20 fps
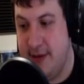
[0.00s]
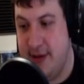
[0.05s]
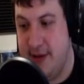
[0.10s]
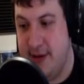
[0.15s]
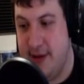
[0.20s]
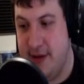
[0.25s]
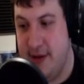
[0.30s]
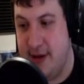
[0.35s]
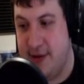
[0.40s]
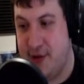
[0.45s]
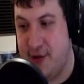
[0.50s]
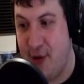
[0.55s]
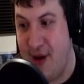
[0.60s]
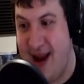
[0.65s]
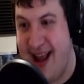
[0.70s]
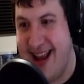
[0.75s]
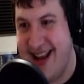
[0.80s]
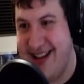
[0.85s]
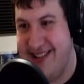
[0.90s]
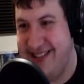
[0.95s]
It's
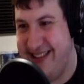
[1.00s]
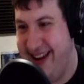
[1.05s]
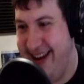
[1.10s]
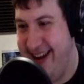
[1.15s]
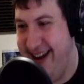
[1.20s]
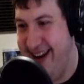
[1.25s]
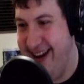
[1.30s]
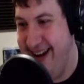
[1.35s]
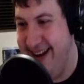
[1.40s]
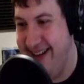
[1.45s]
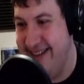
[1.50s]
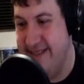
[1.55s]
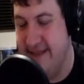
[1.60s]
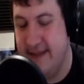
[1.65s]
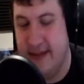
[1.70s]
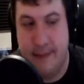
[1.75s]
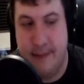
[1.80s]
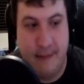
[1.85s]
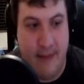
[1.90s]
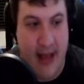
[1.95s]
crazy.
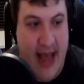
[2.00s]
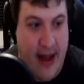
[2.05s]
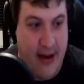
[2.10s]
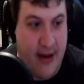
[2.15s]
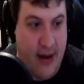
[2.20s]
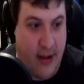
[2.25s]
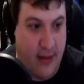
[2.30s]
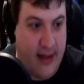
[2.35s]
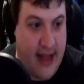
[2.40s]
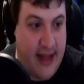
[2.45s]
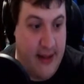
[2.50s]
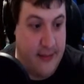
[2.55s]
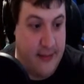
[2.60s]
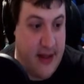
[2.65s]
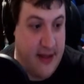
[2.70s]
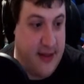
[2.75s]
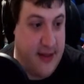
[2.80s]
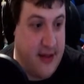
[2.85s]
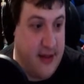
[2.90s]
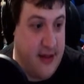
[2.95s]
But yeah, no, like,
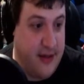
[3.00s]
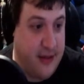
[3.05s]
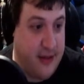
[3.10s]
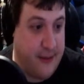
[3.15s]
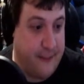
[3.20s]
this is...